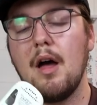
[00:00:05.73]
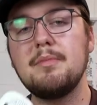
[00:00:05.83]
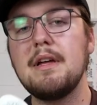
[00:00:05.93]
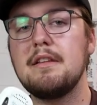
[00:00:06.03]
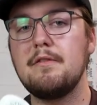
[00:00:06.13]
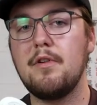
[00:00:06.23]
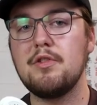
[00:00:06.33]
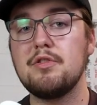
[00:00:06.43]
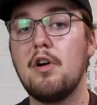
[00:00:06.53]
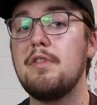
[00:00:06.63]
updated
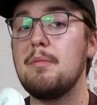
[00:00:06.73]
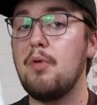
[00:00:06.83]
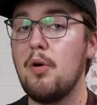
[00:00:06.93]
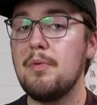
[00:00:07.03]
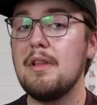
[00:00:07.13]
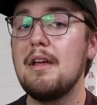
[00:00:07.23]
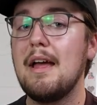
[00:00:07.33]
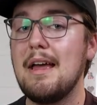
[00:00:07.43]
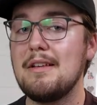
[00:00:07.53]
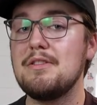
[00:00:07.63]
version of the popular
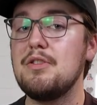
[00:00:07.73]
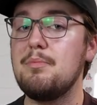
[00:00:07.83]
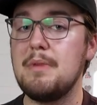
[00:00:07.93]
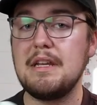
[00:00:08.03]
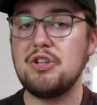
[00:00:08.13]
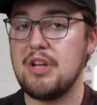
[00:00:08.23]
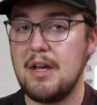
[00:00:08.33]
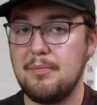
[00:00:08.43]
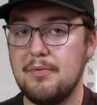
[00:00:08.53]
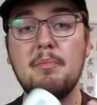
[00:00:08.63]
X2 Mini shape,